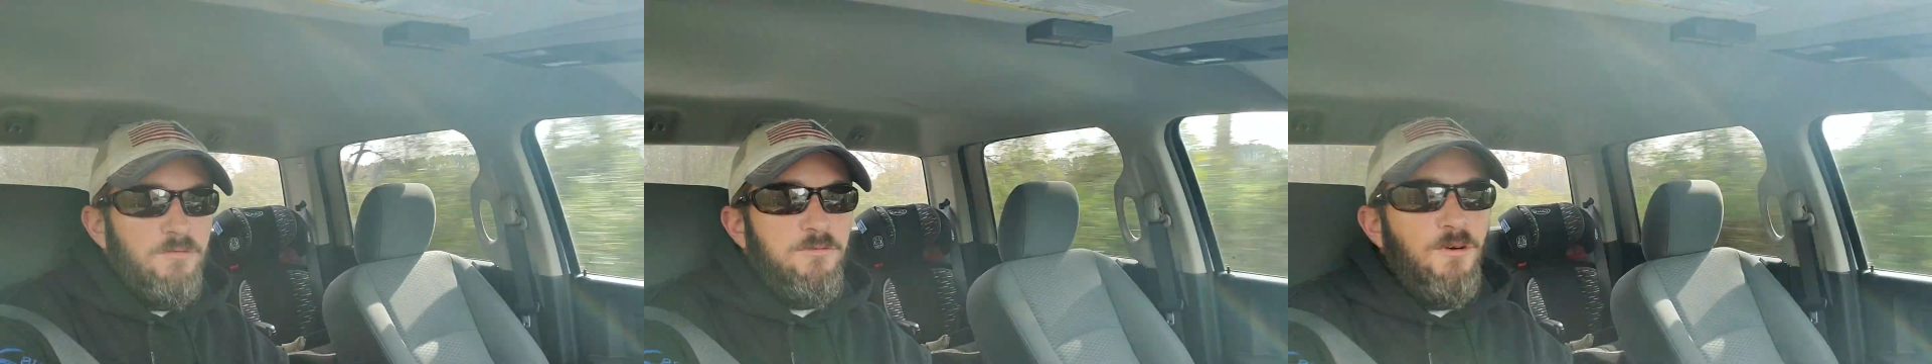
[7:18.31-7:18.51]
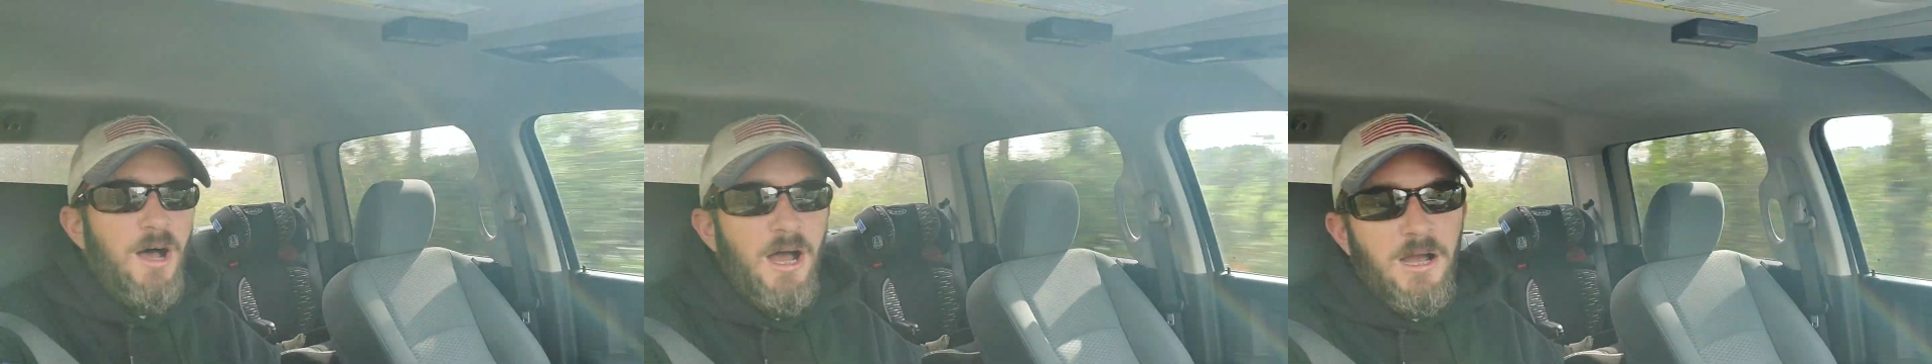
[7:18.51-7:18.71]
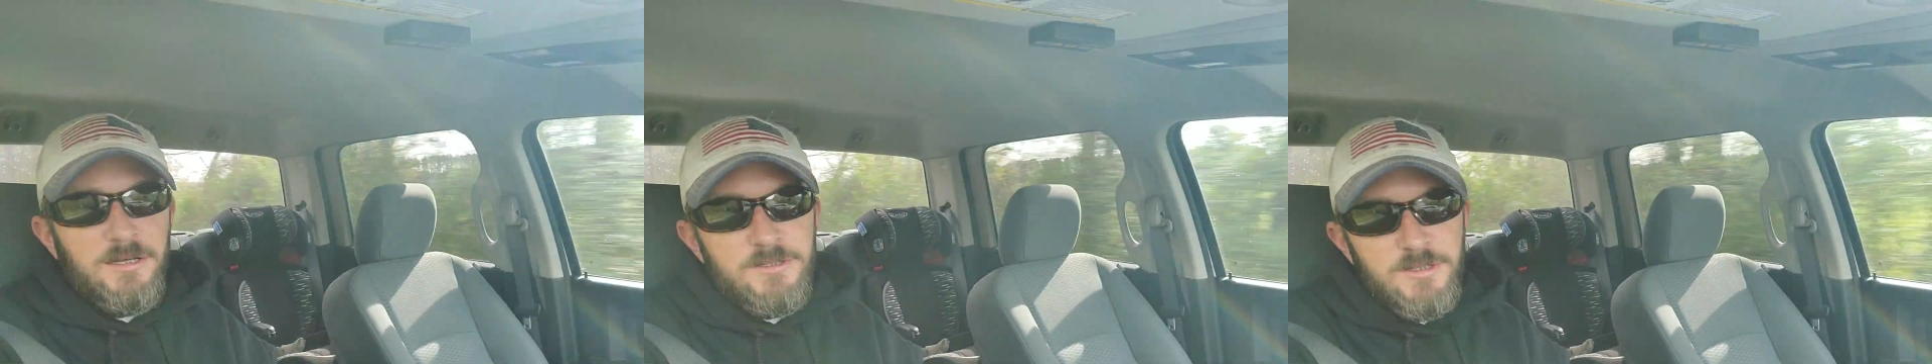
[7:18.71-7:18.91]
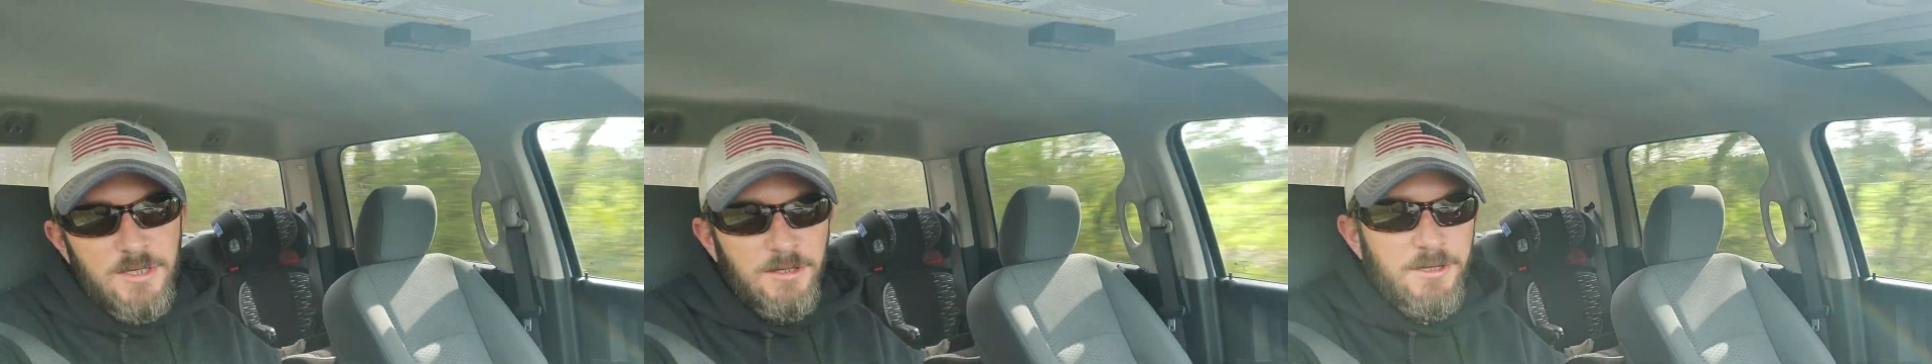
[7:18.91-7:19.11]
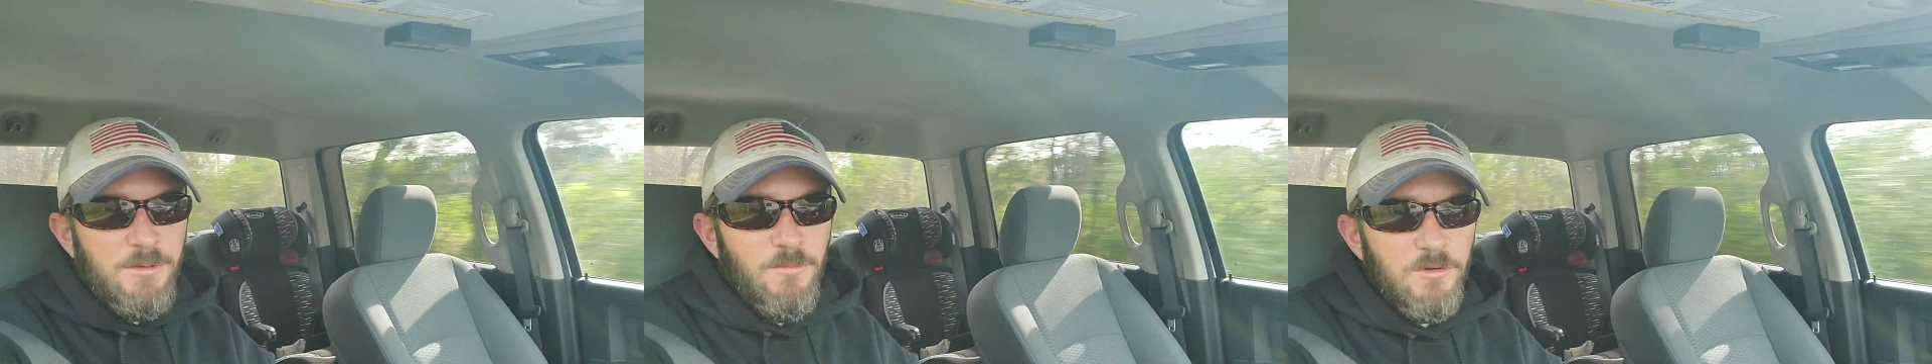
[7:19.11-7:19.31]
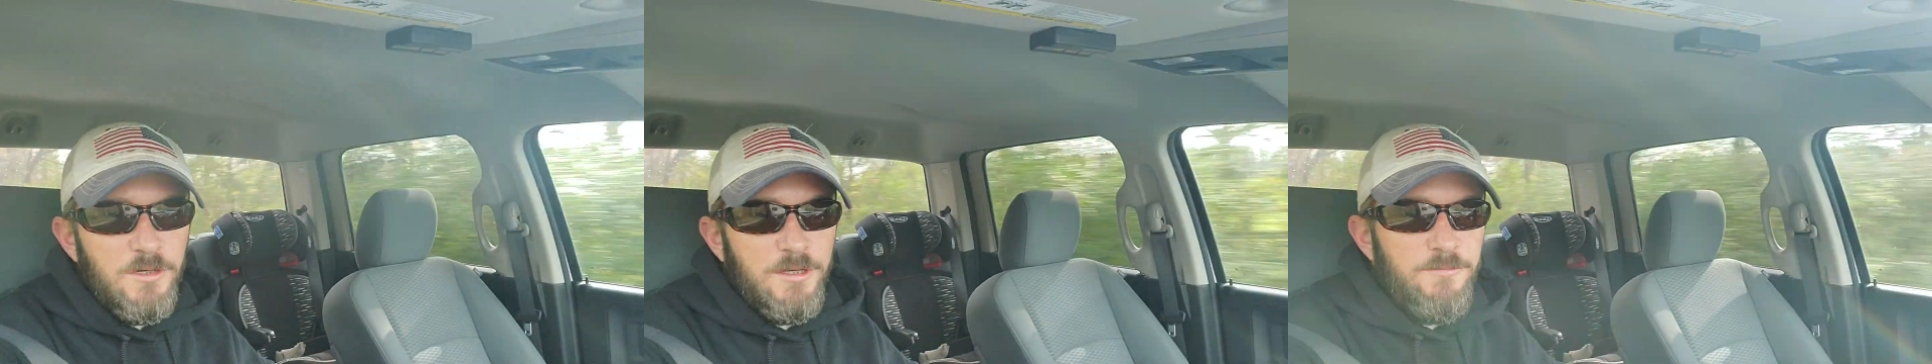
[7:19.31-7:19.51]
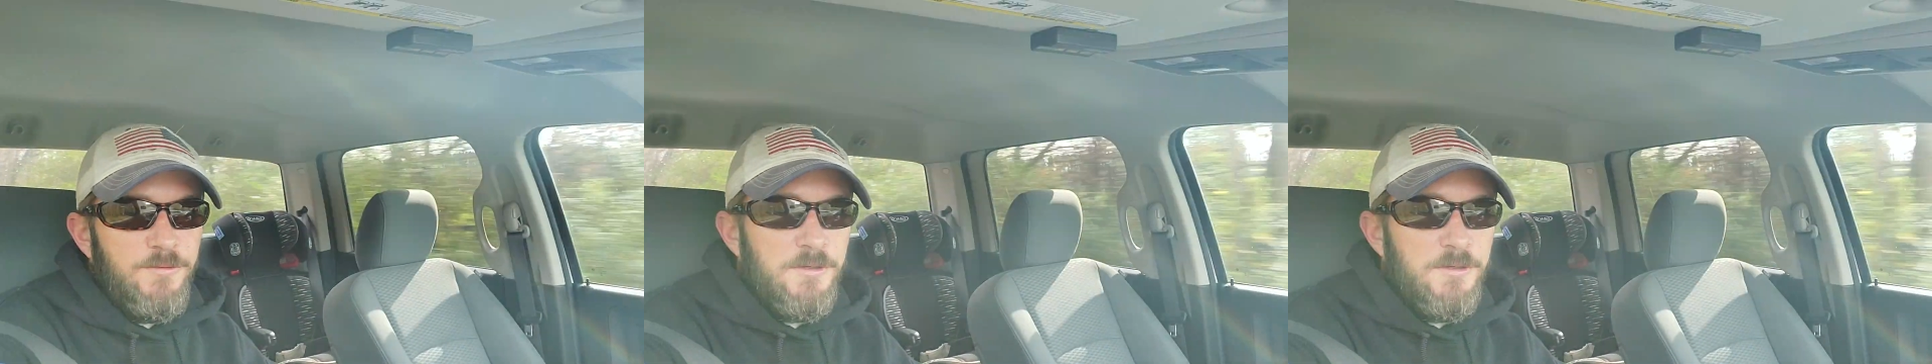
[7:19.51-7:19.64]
Fox, Sunday Morning